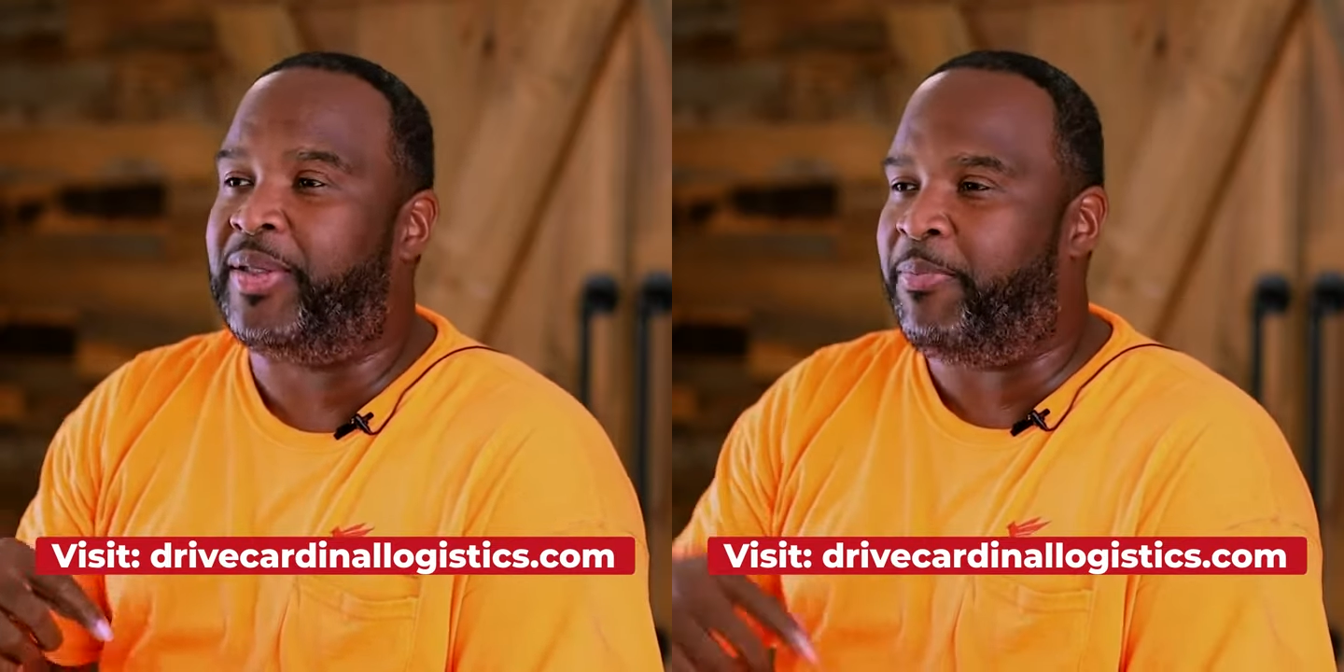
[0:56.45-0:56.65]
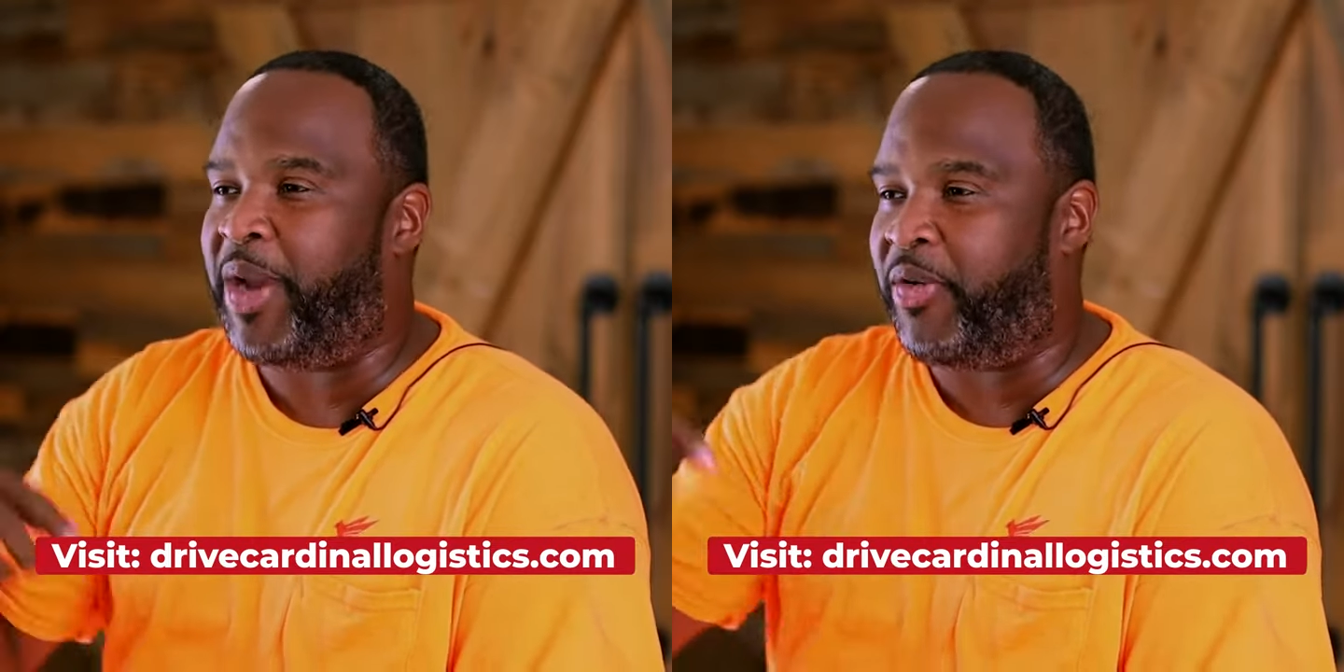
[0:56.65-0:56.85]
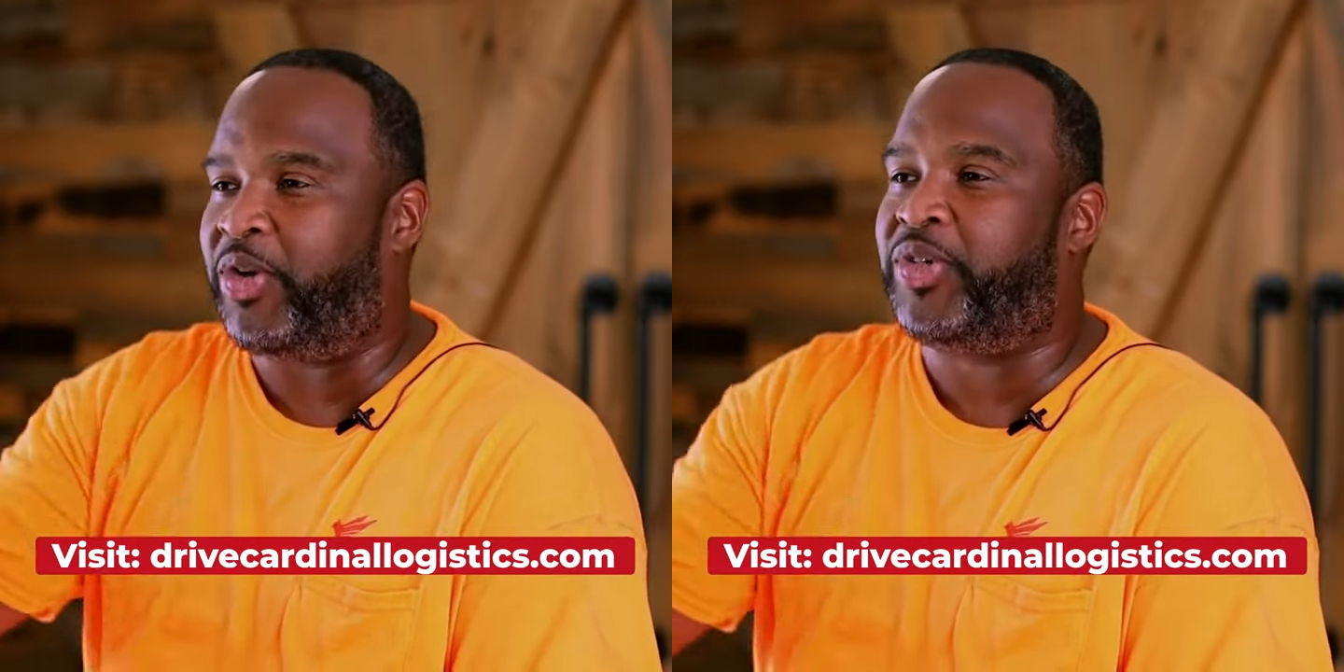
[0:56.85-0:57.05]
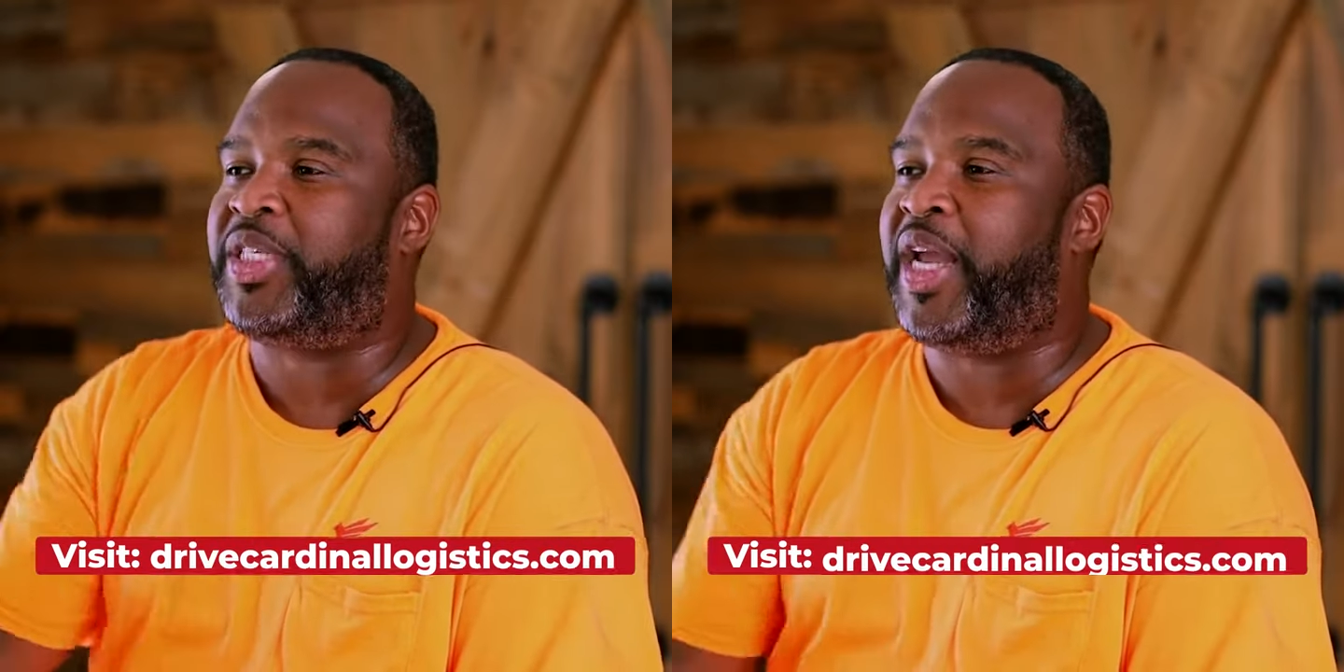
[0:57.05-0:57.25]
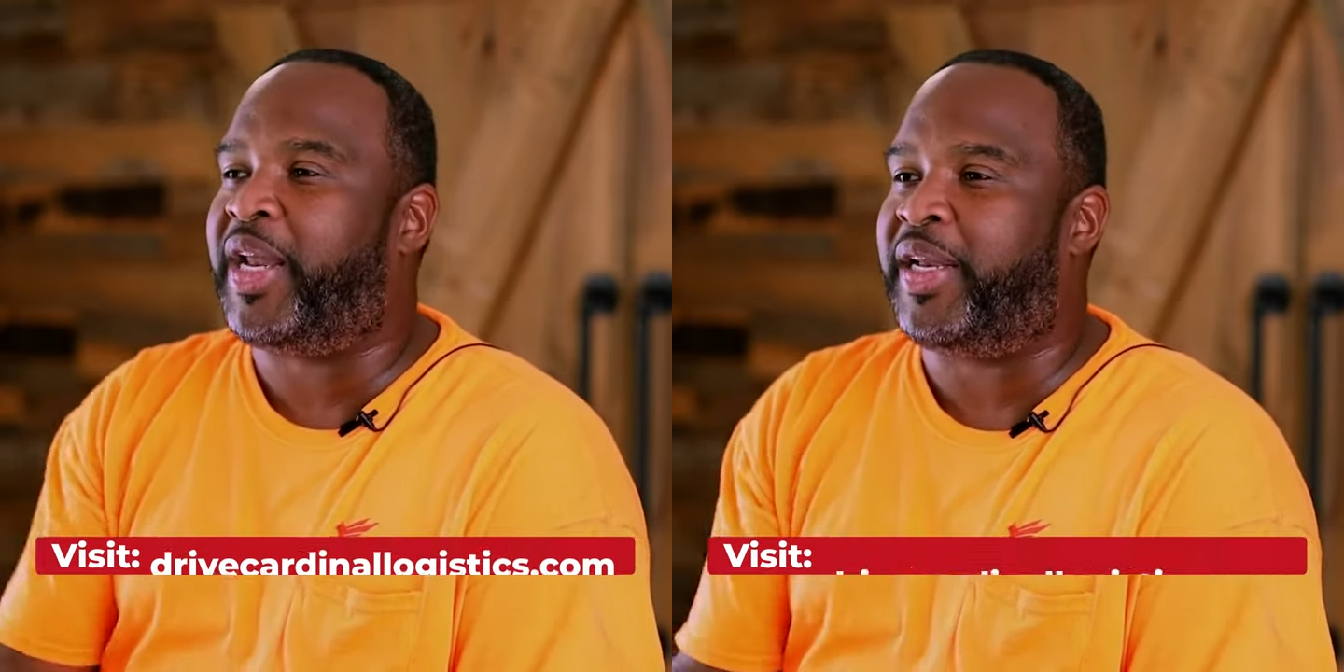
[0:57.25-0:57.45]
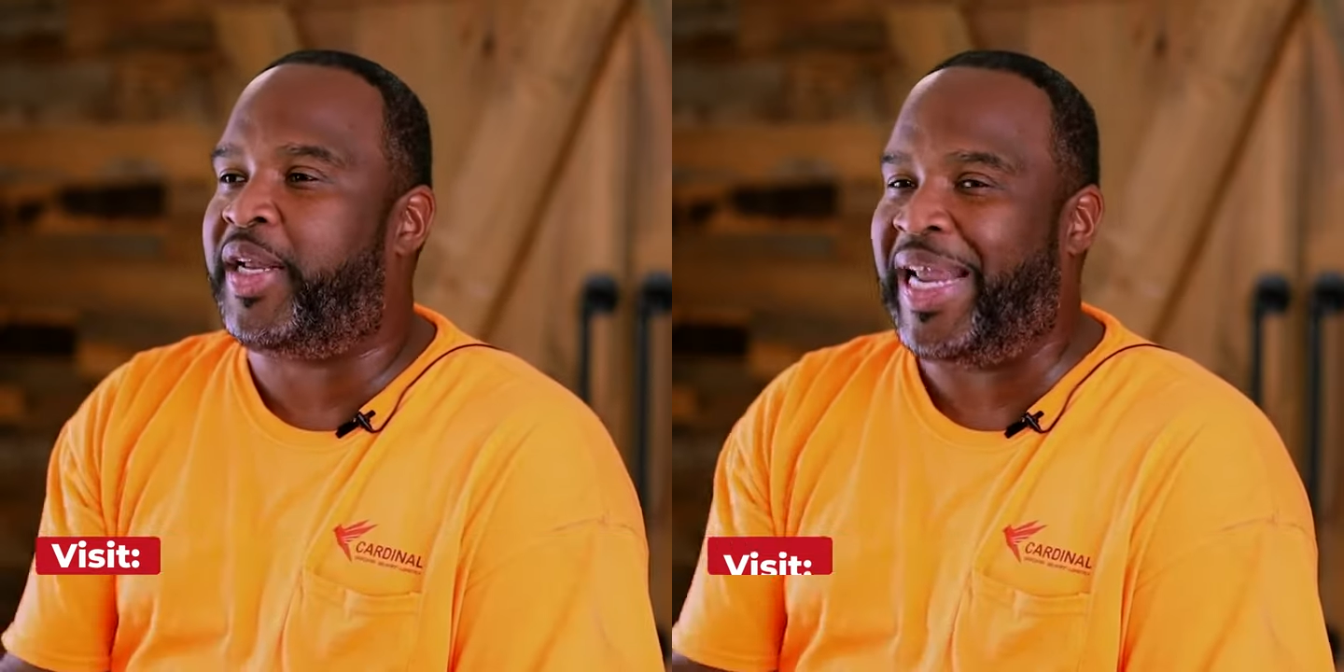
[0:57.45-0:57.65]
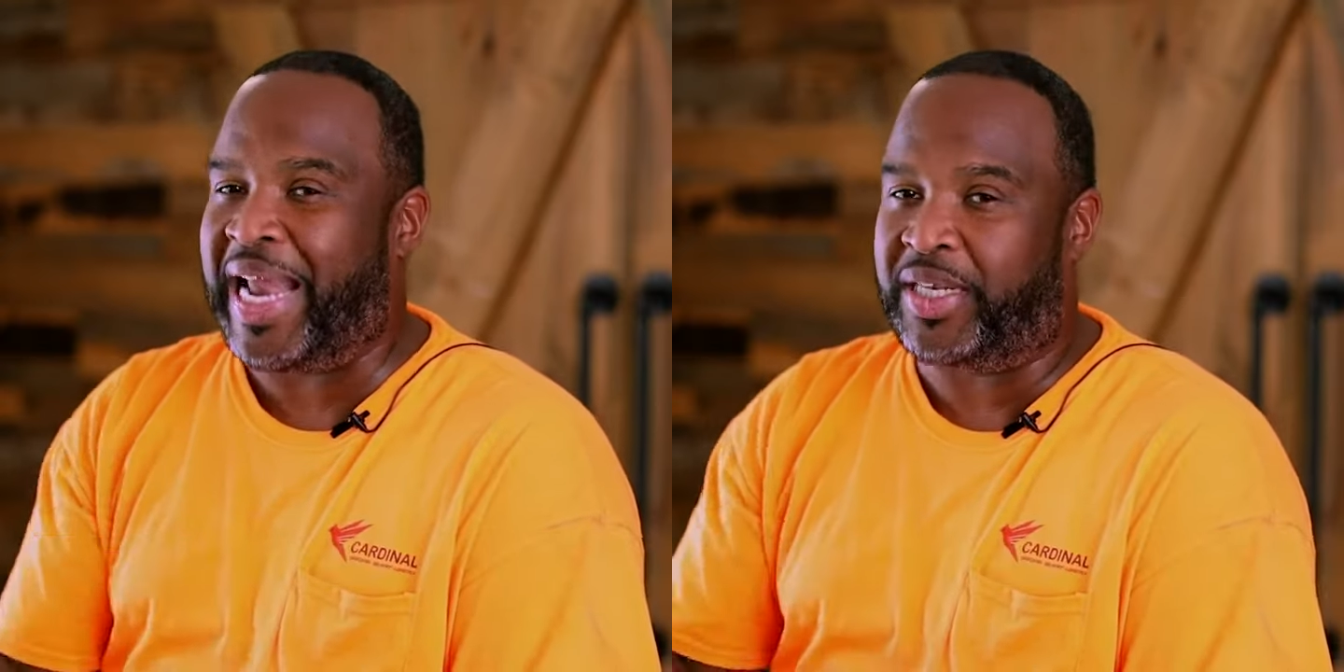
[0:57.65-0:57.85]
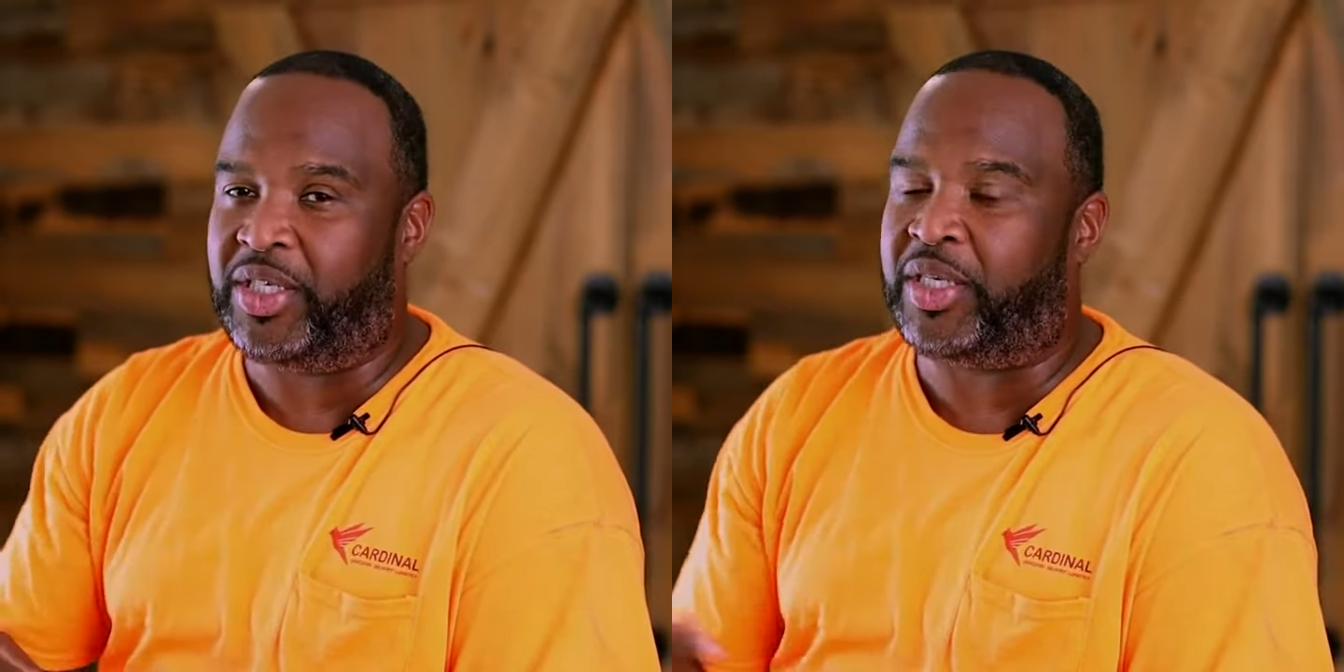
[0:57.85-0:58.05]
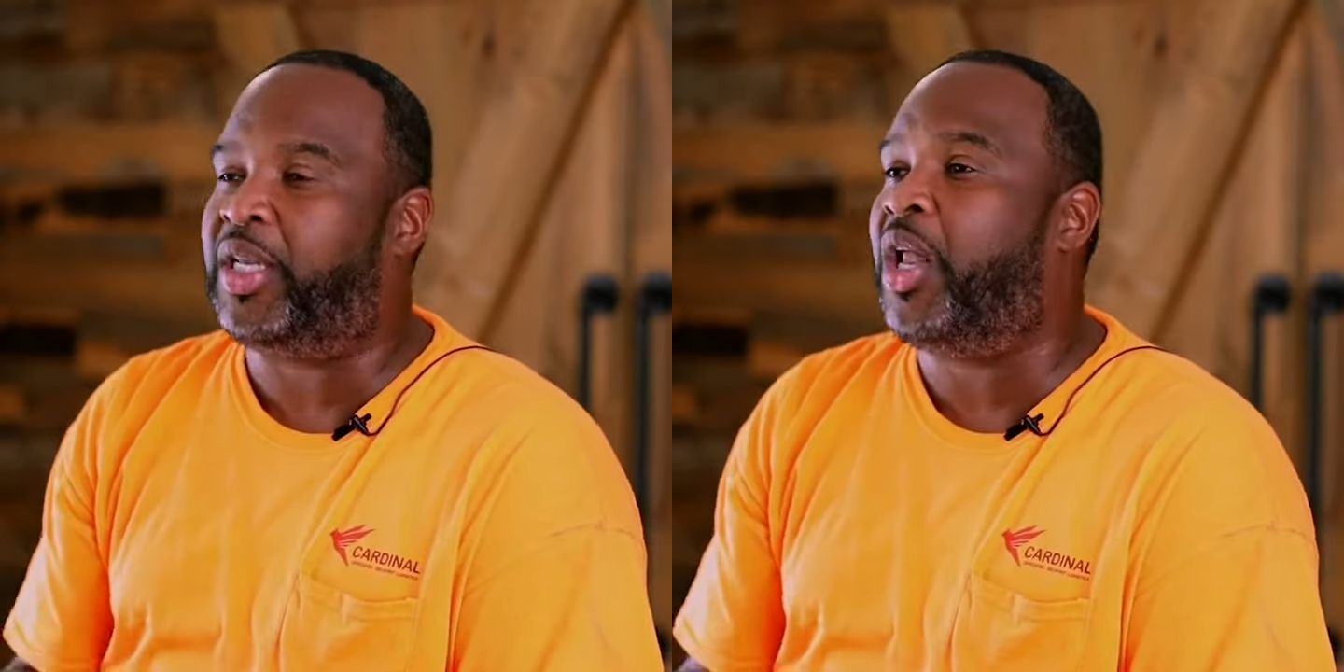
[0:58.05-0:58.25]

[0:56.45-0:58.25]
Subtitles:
getting married on Saturday, and I took a